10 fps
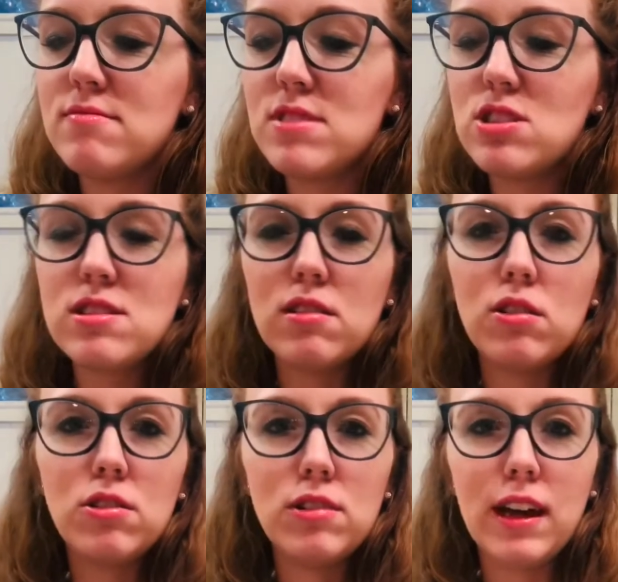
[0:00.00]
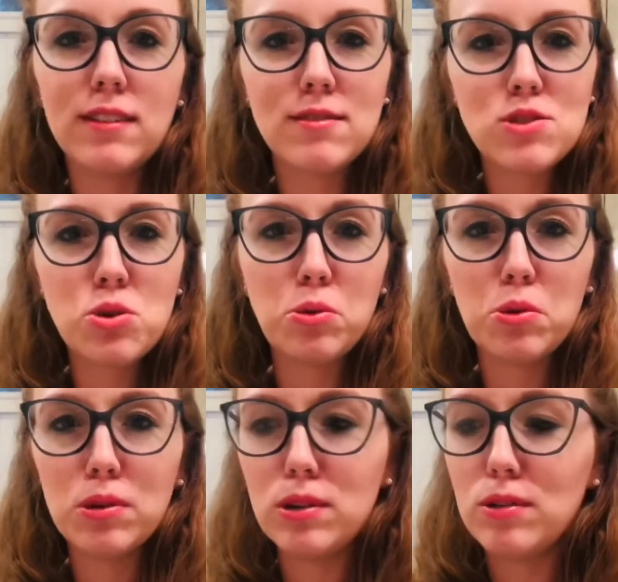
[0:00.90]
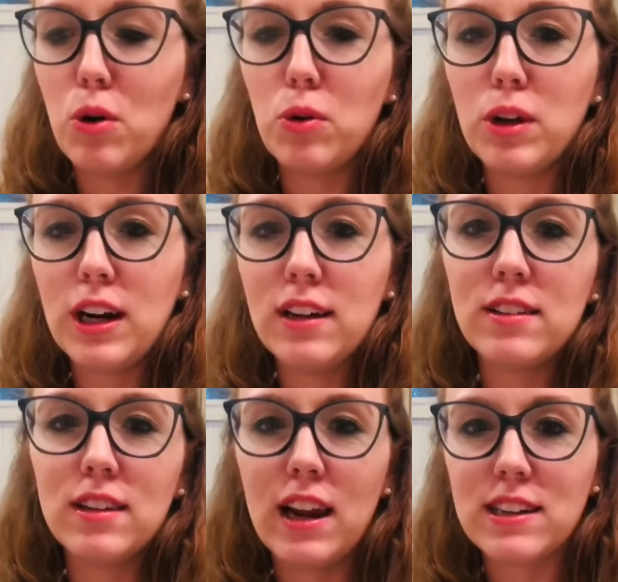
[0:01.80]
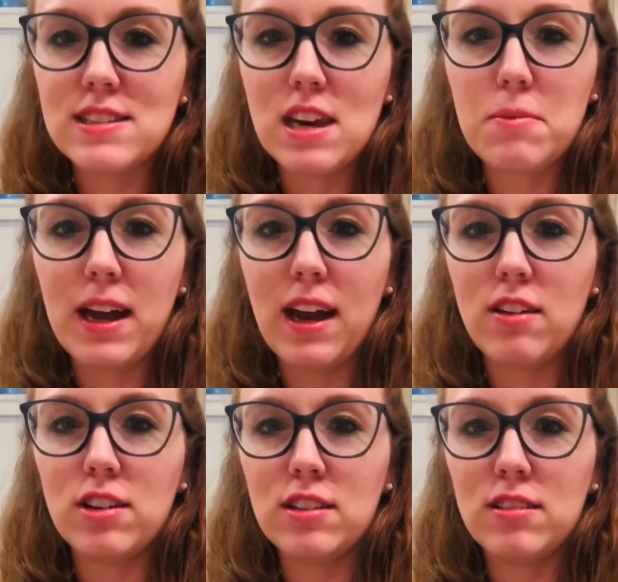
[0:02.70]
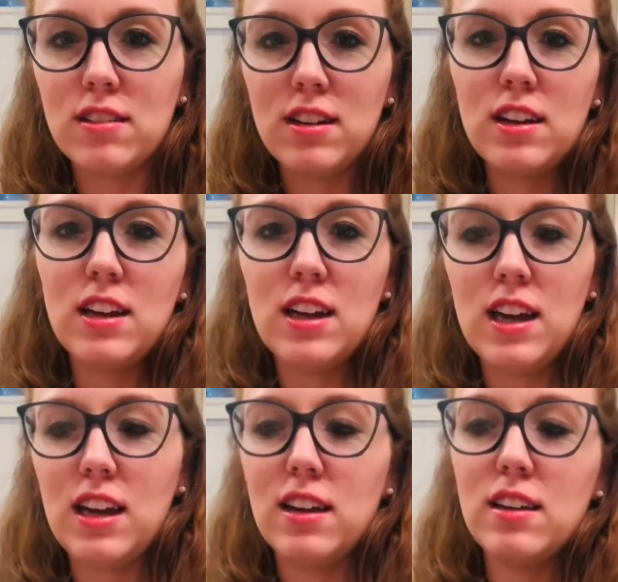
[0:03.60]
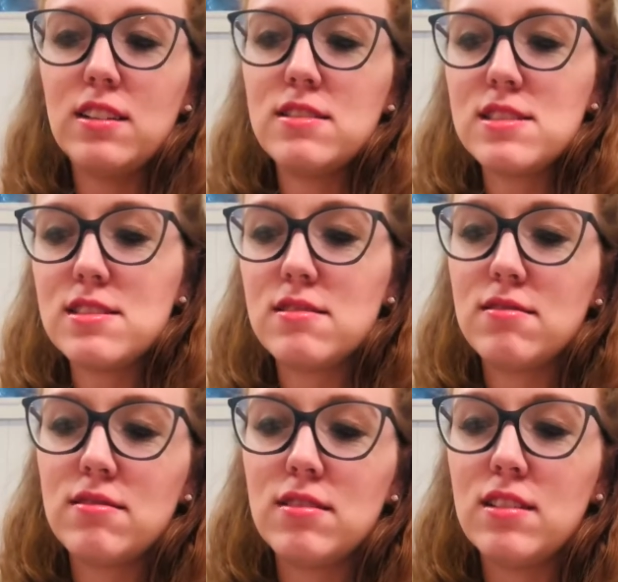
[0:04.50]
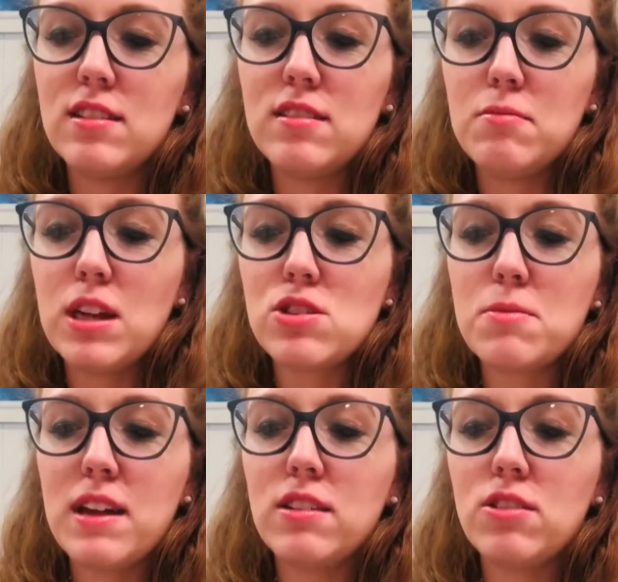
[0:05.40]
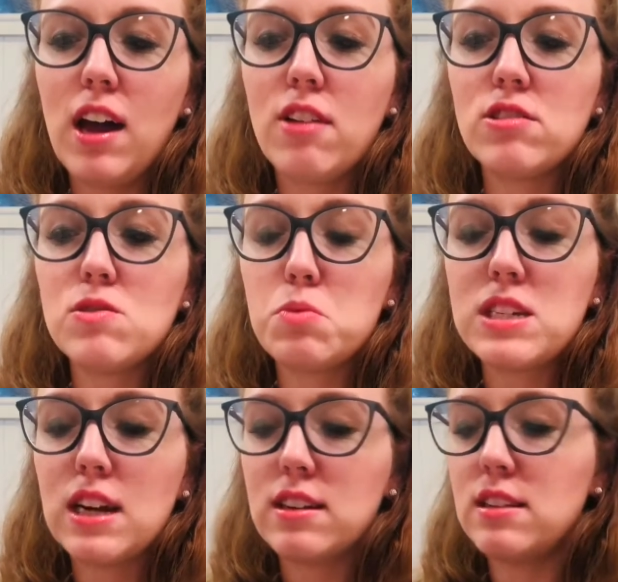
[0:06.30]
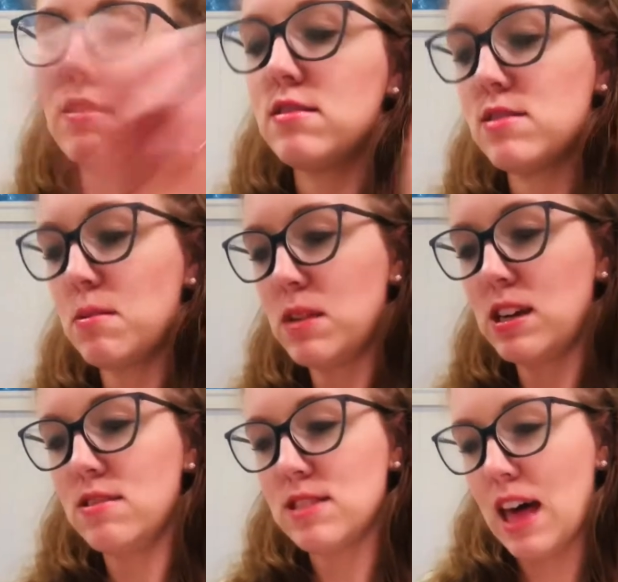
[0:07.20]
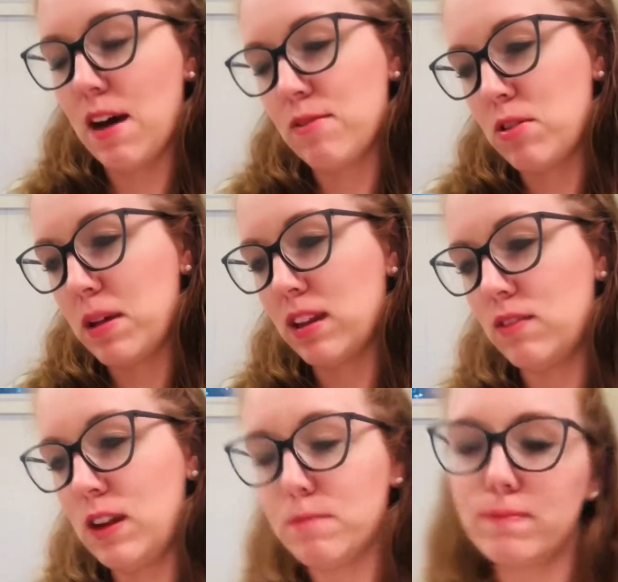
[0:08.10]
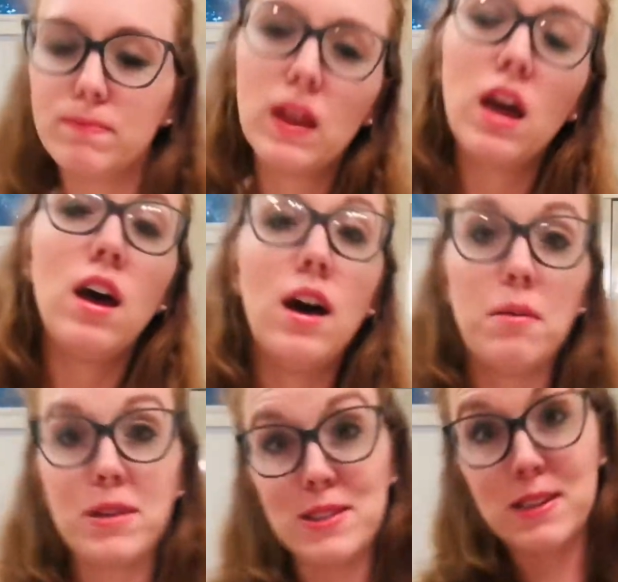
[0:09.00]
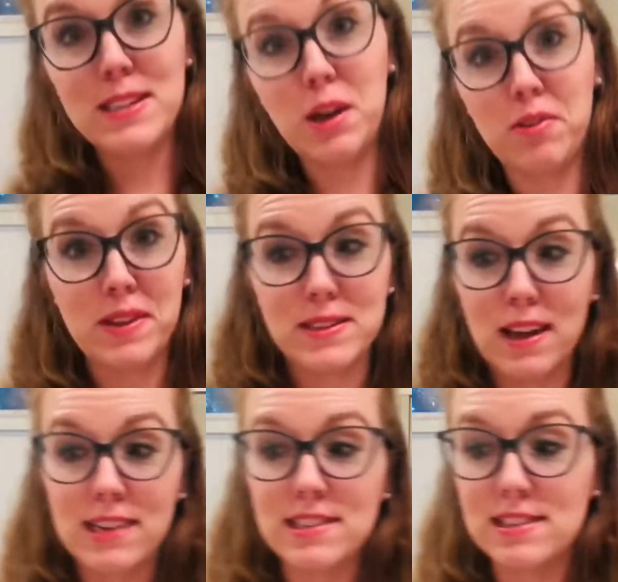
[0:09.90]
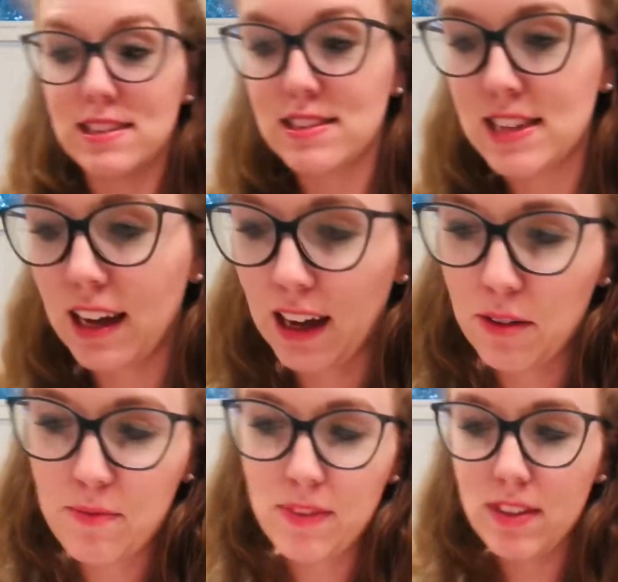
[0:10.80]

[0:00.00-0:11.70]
It's just a little like tool holder that I can set on my counter and make sure my little counter is protected. So I'm gonna use that for my Vite. I'm also gonna take off these glasses in a second.